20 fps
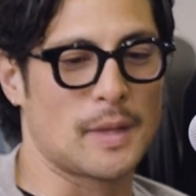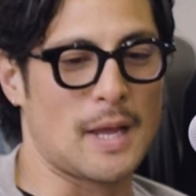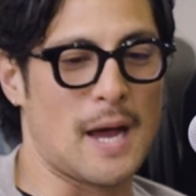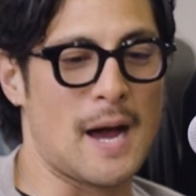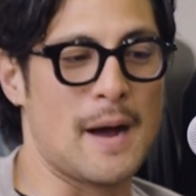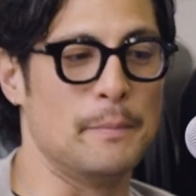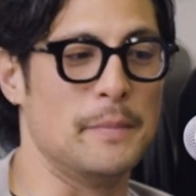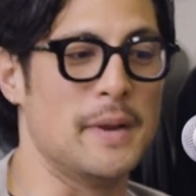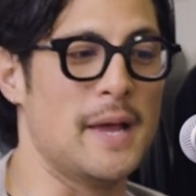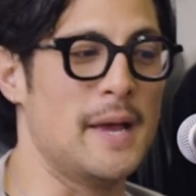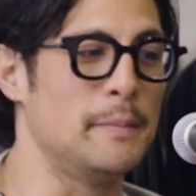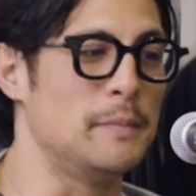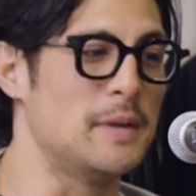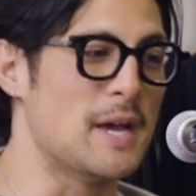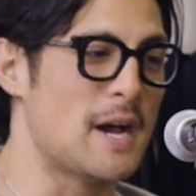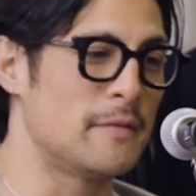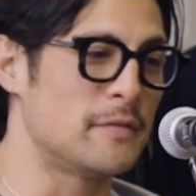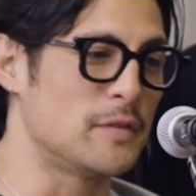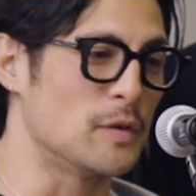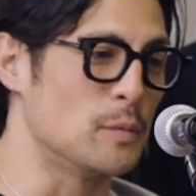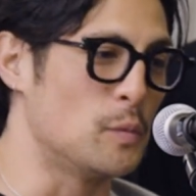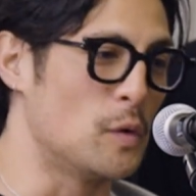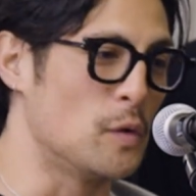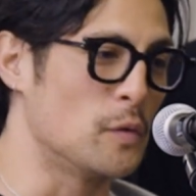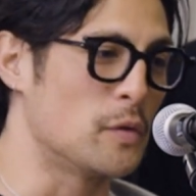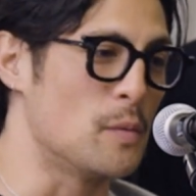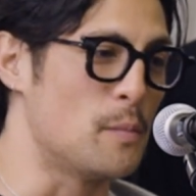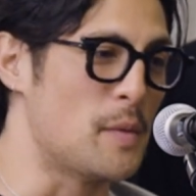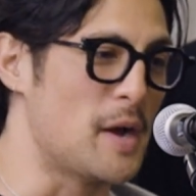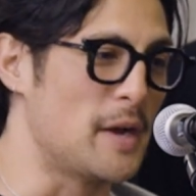I'm named after
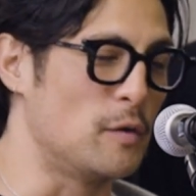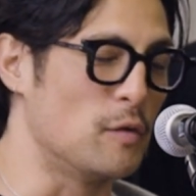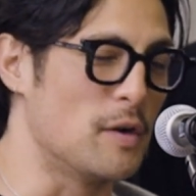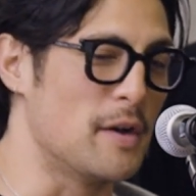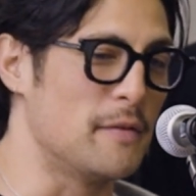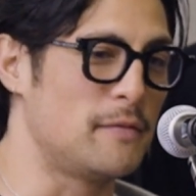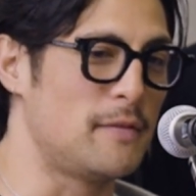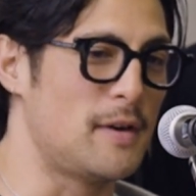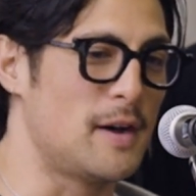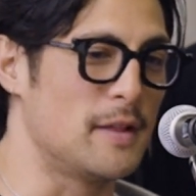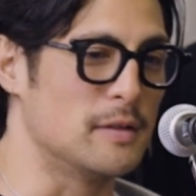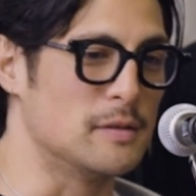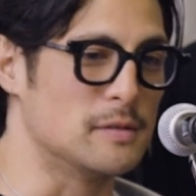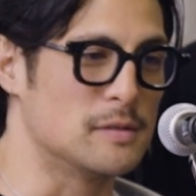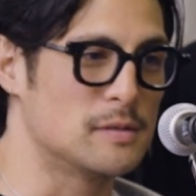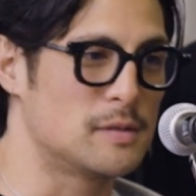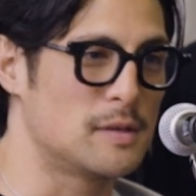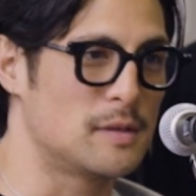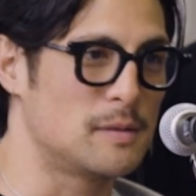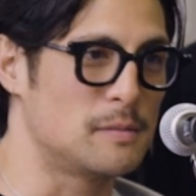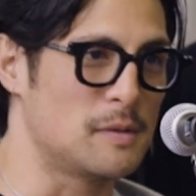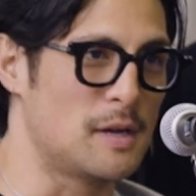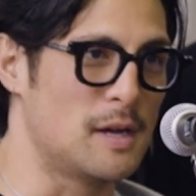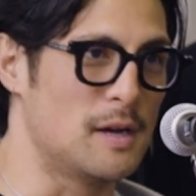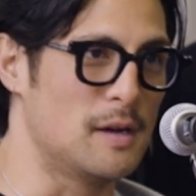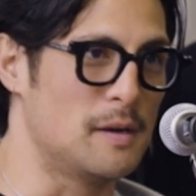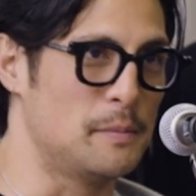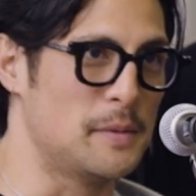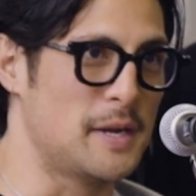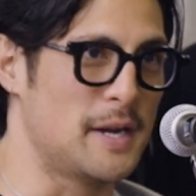both of my grandfathers.
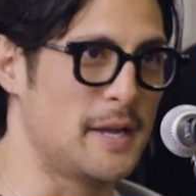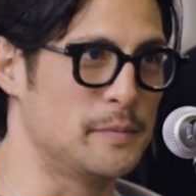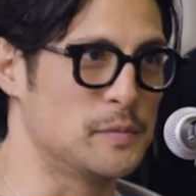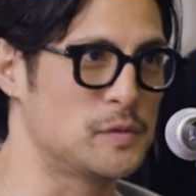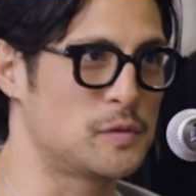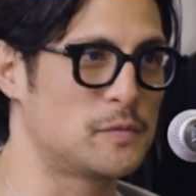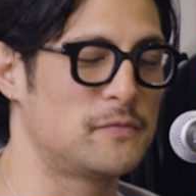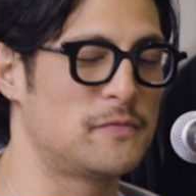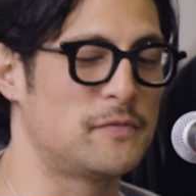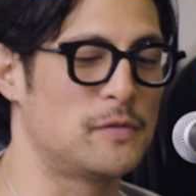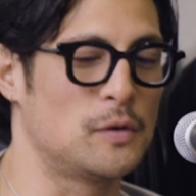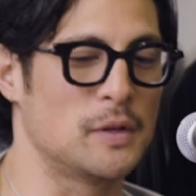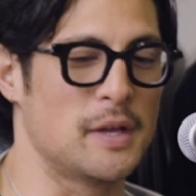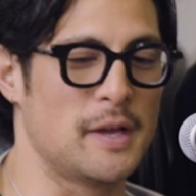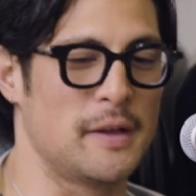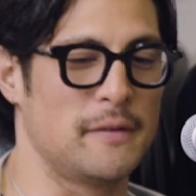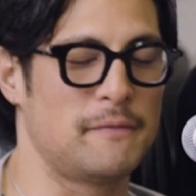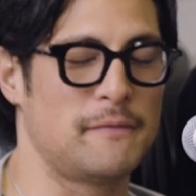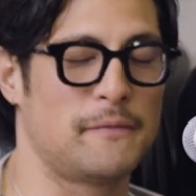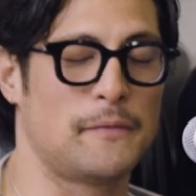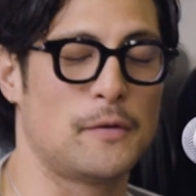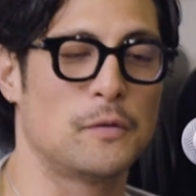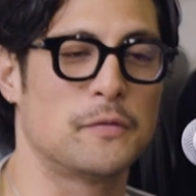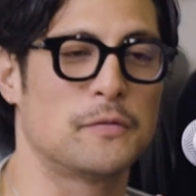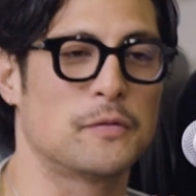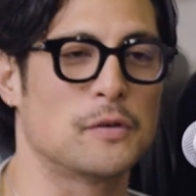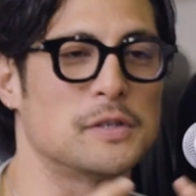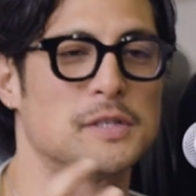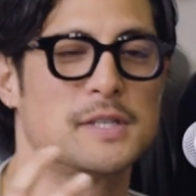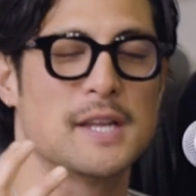My full
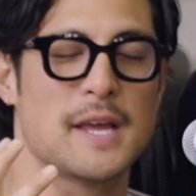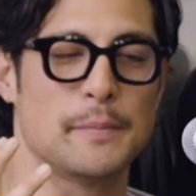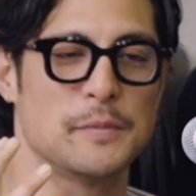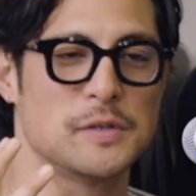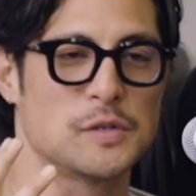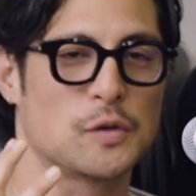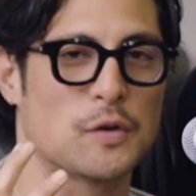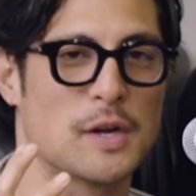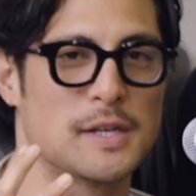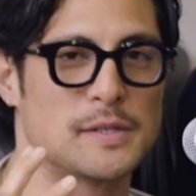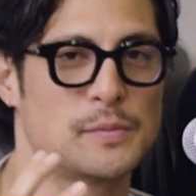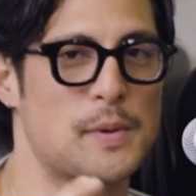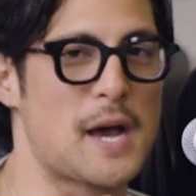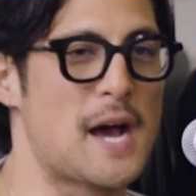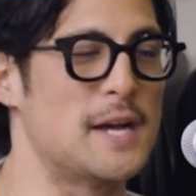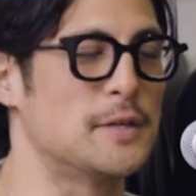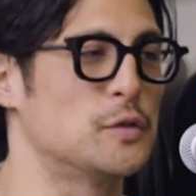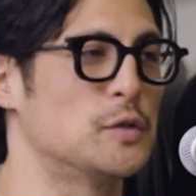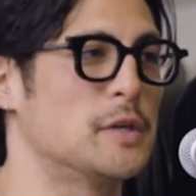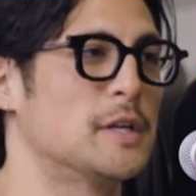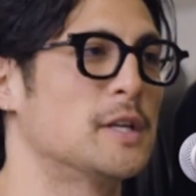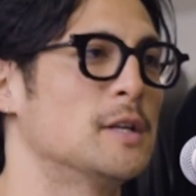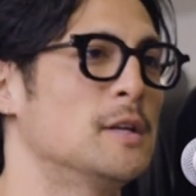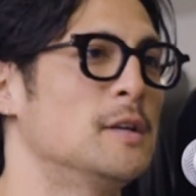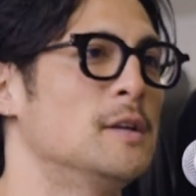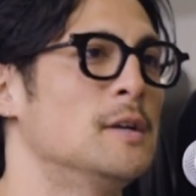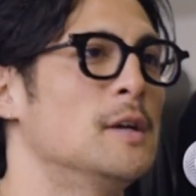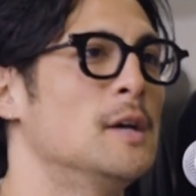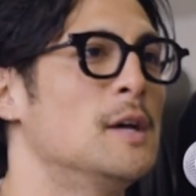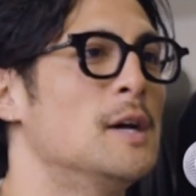first name is CresPatrick,
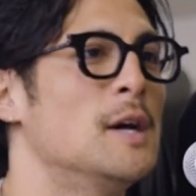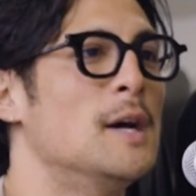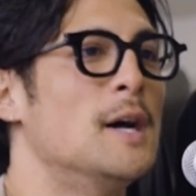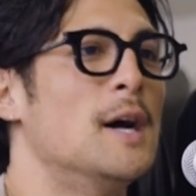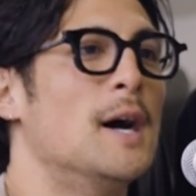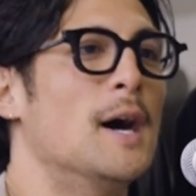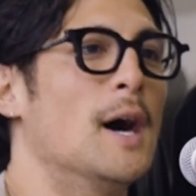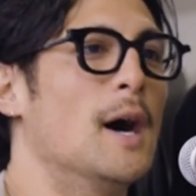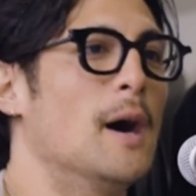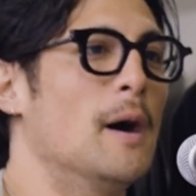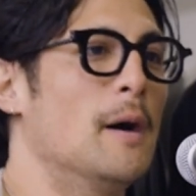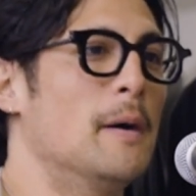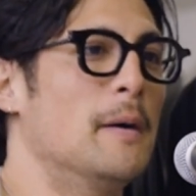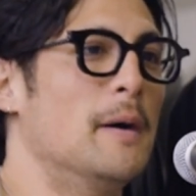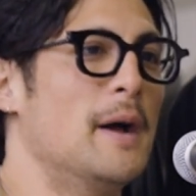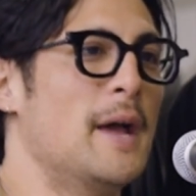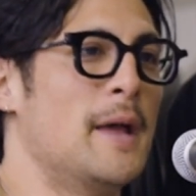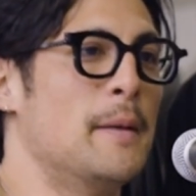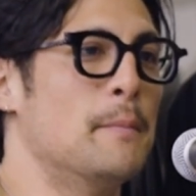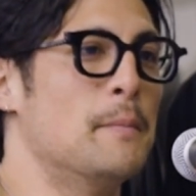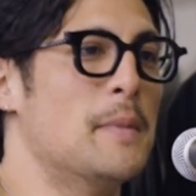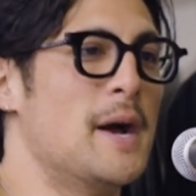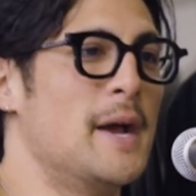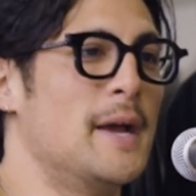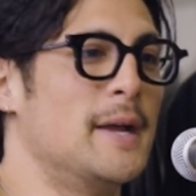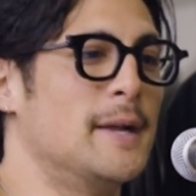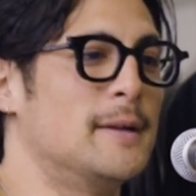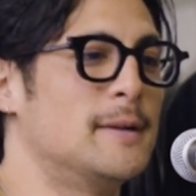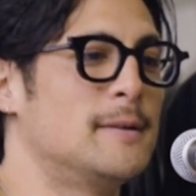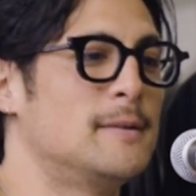and
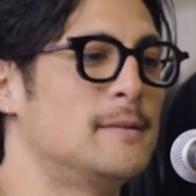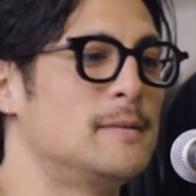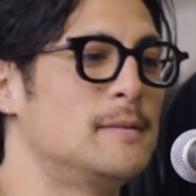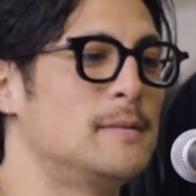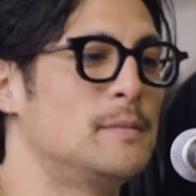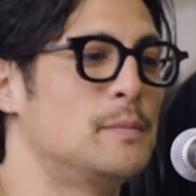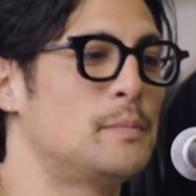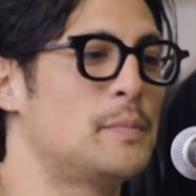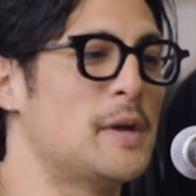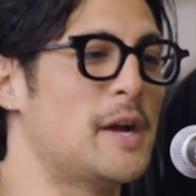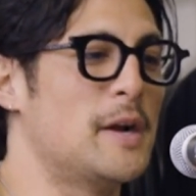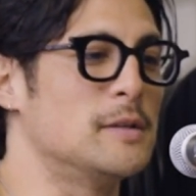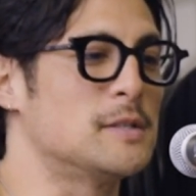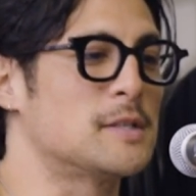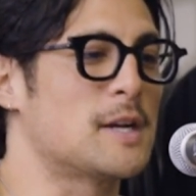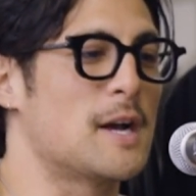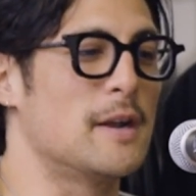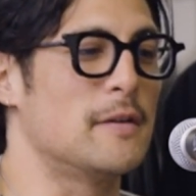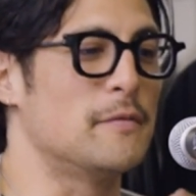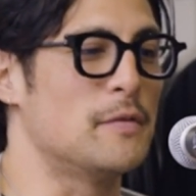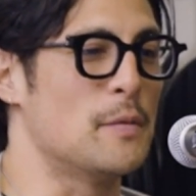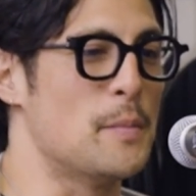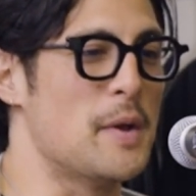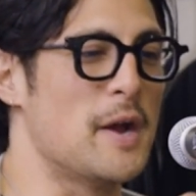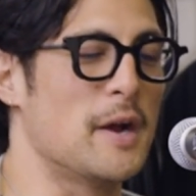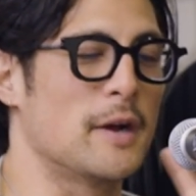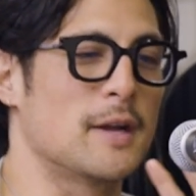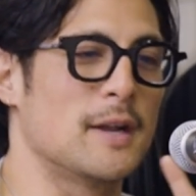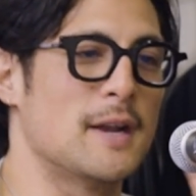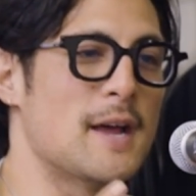my parents kind of
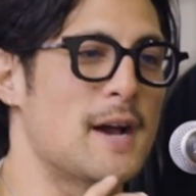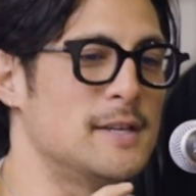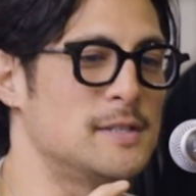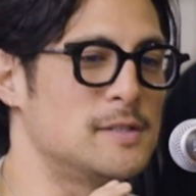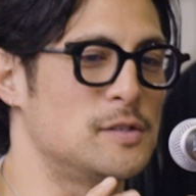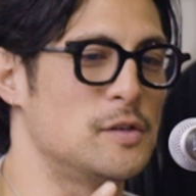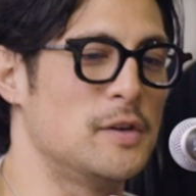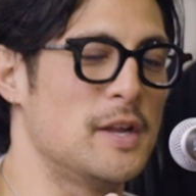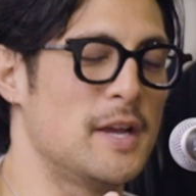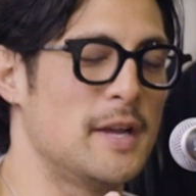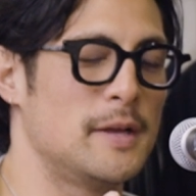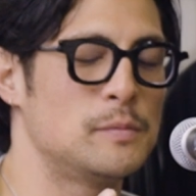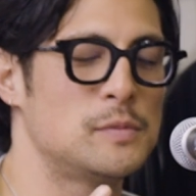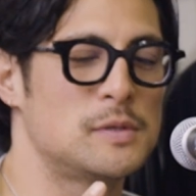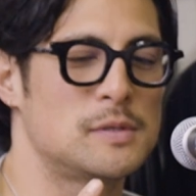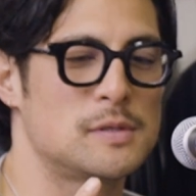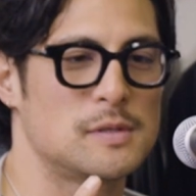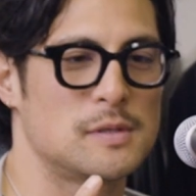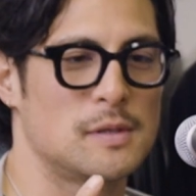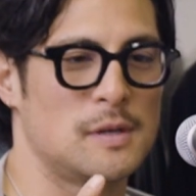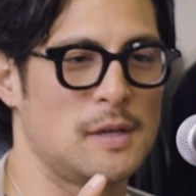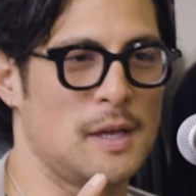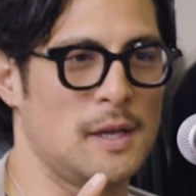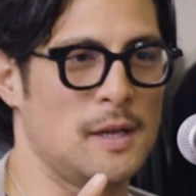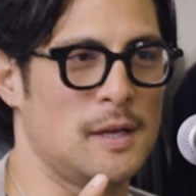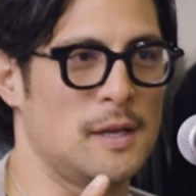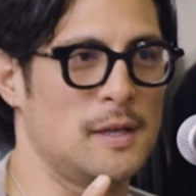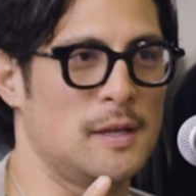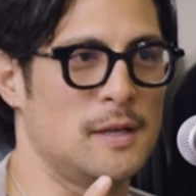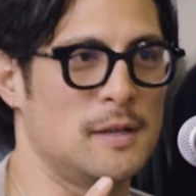Americanized their names
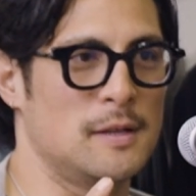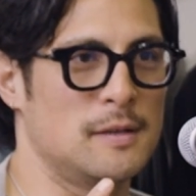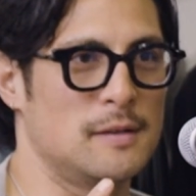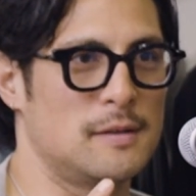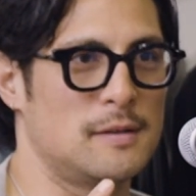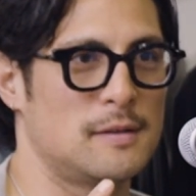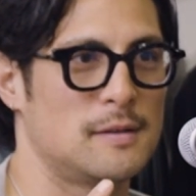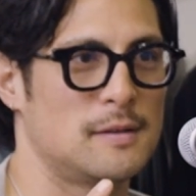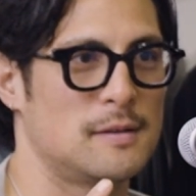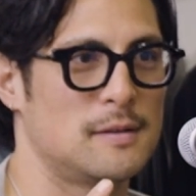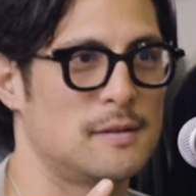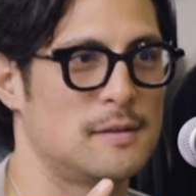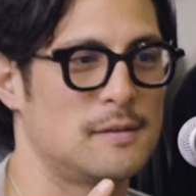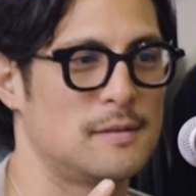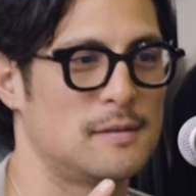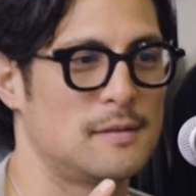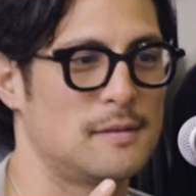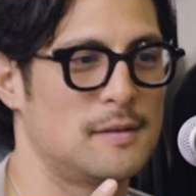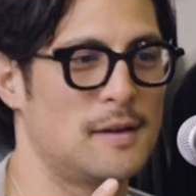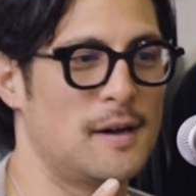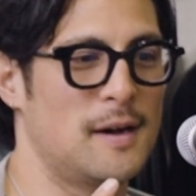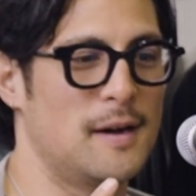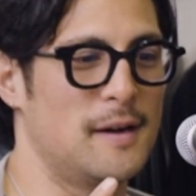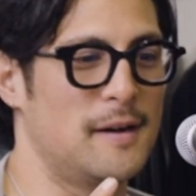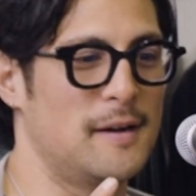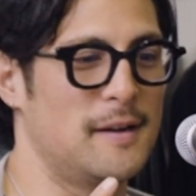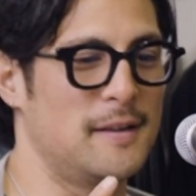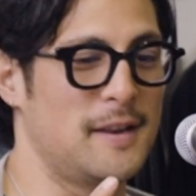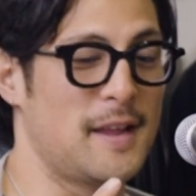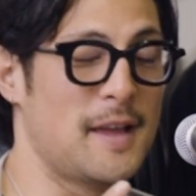and
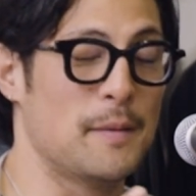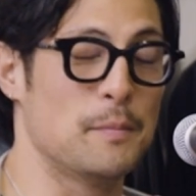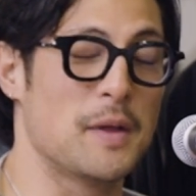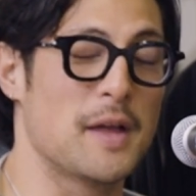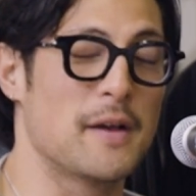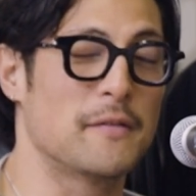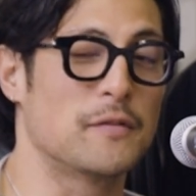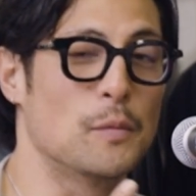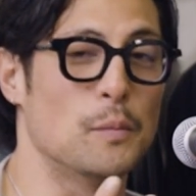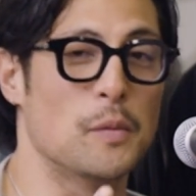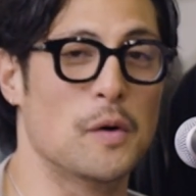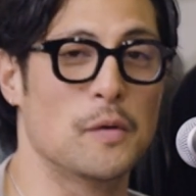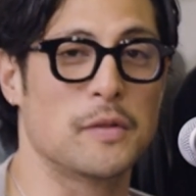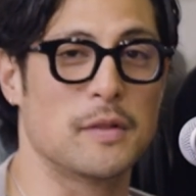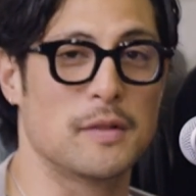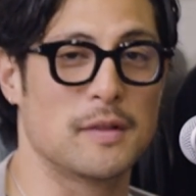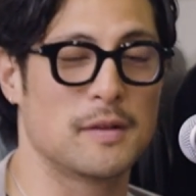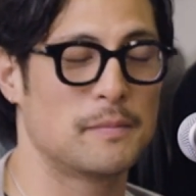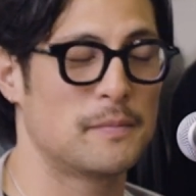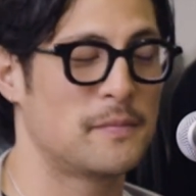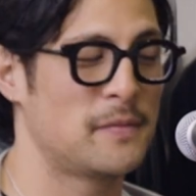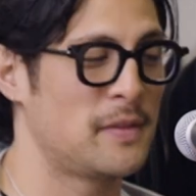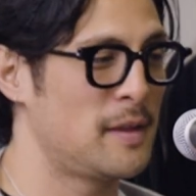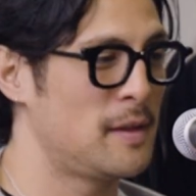named me after both of them.